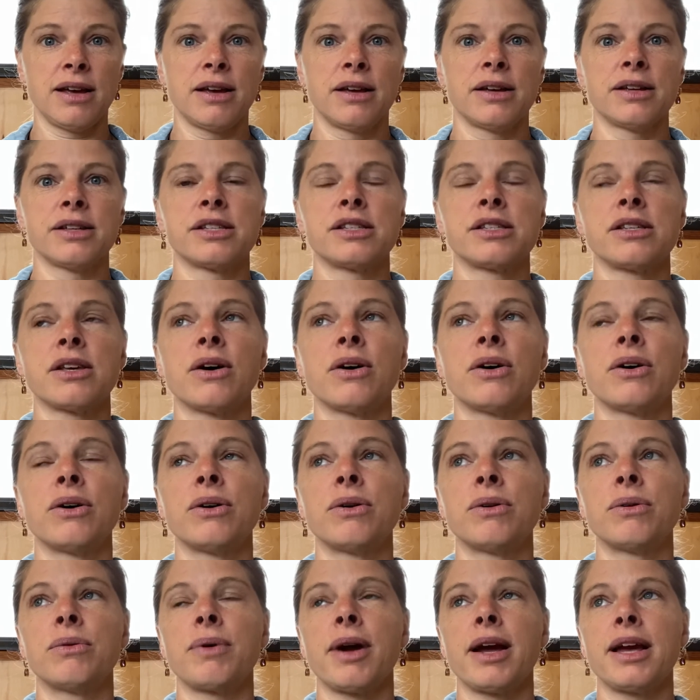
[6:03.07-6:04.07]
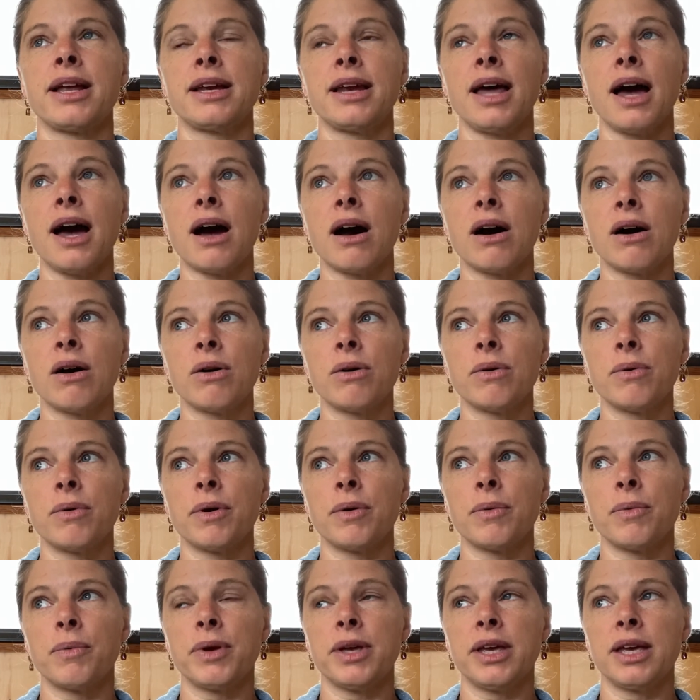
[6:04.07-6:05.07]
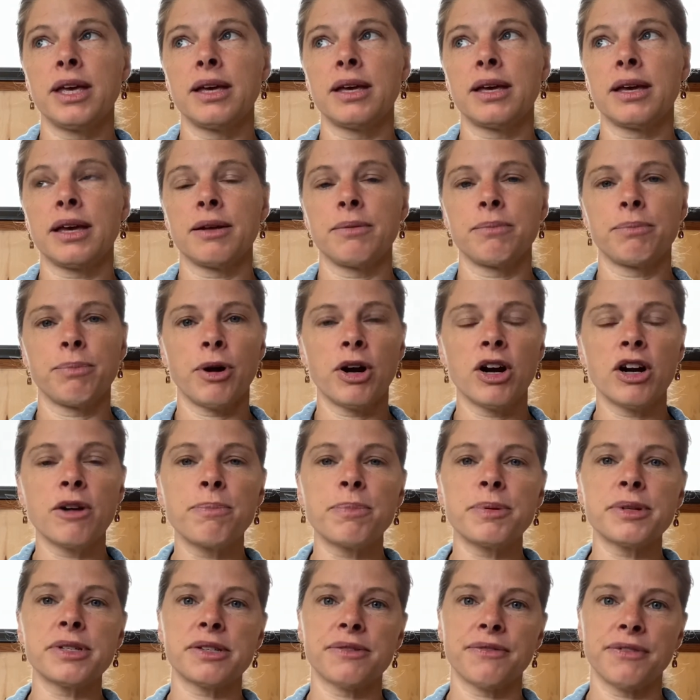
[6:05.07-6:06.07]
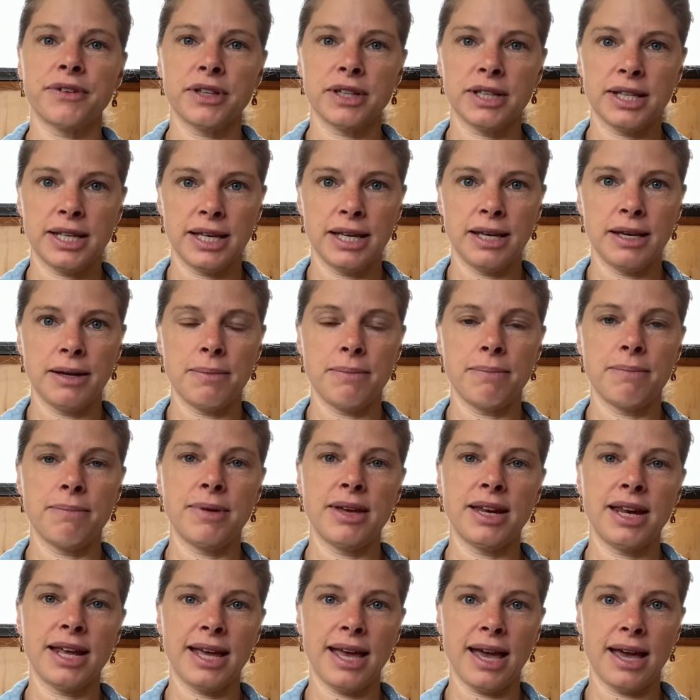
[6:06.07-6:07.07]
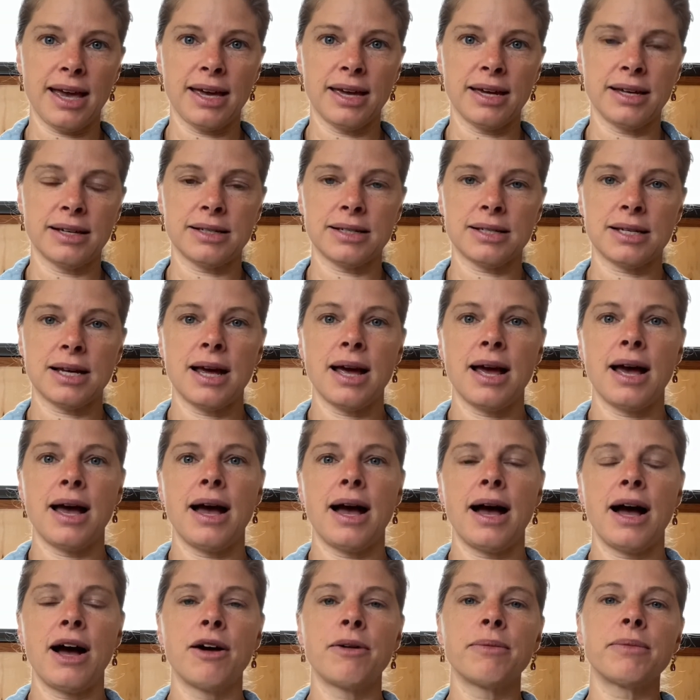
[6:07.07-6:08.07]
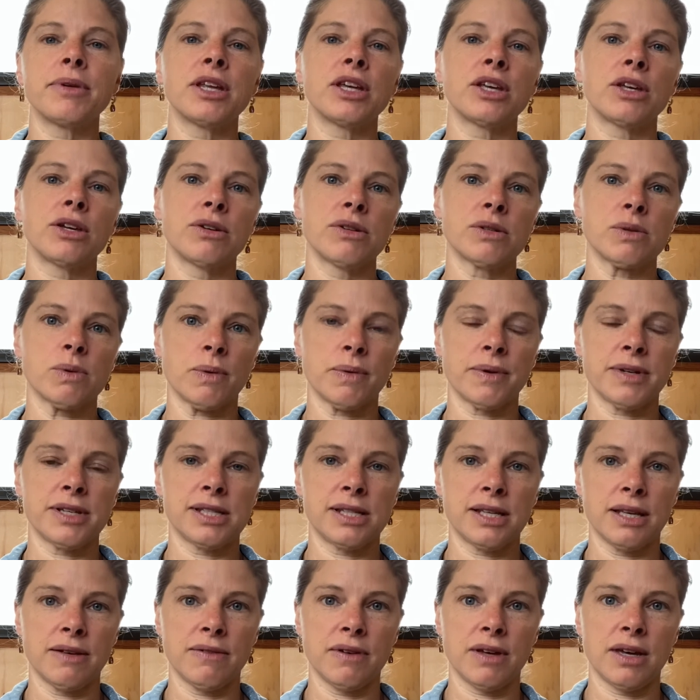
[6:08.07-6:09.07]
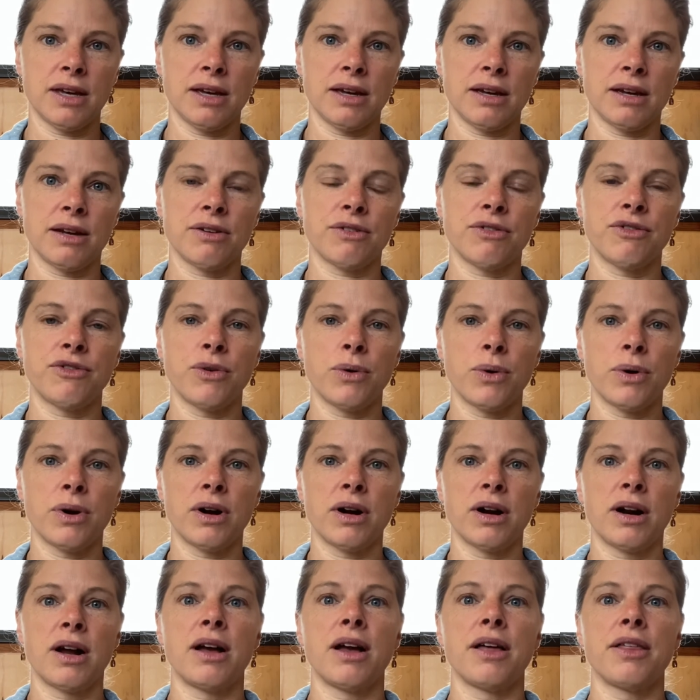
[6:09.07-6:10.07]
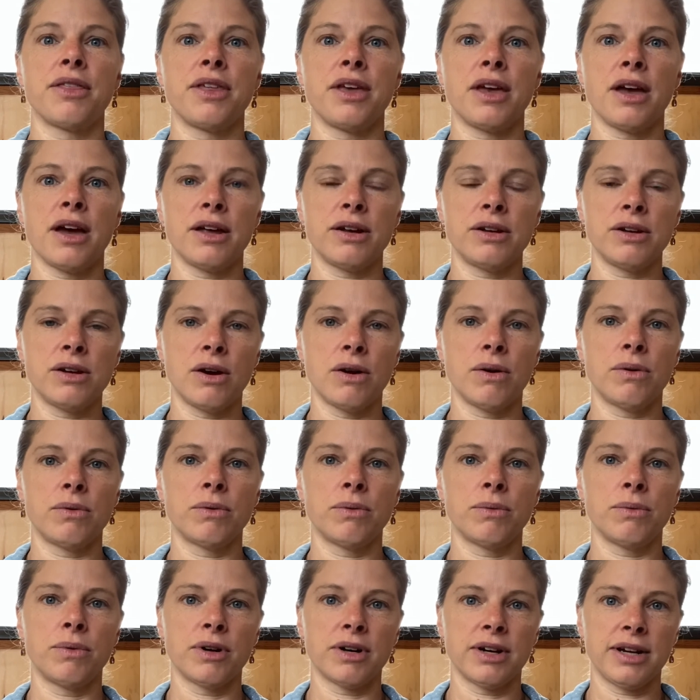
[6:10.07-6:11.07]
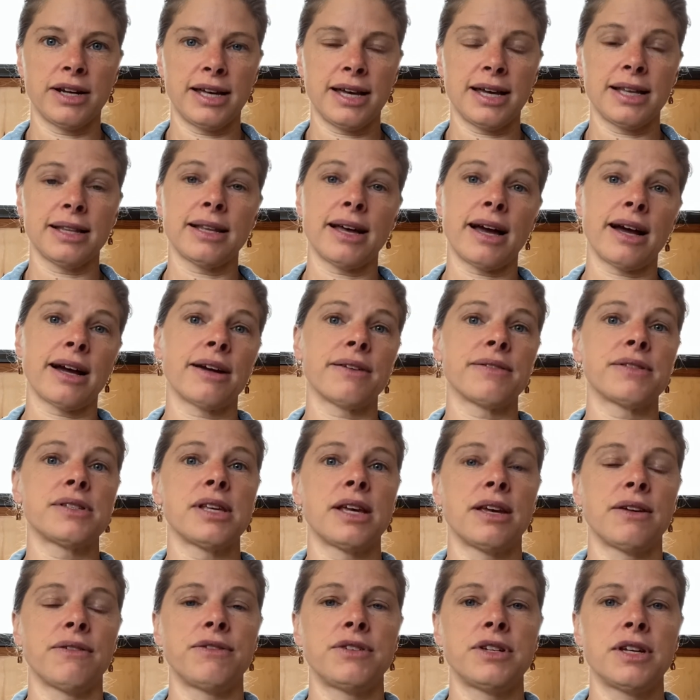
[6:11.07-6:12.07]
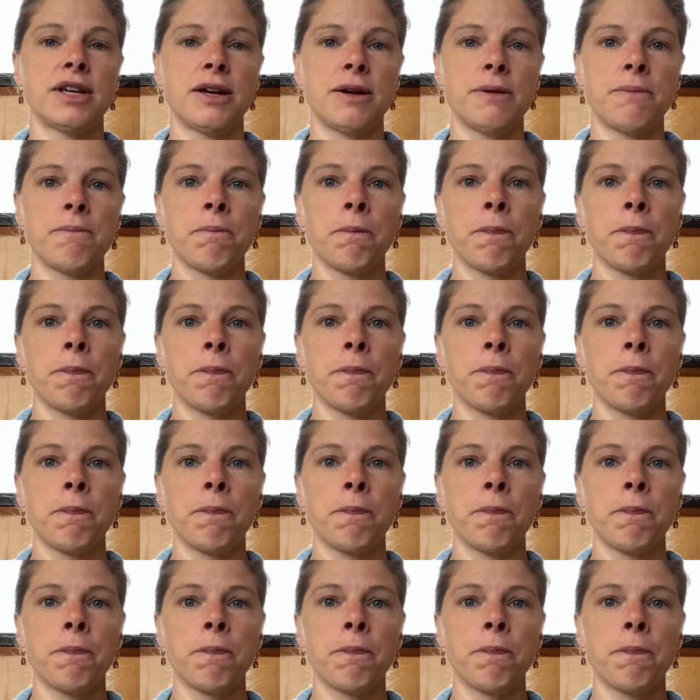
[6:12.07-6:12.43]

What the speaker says: So right now we can purposefully mitigate how many cues we're receiving for the unknown, worry, and lack of safety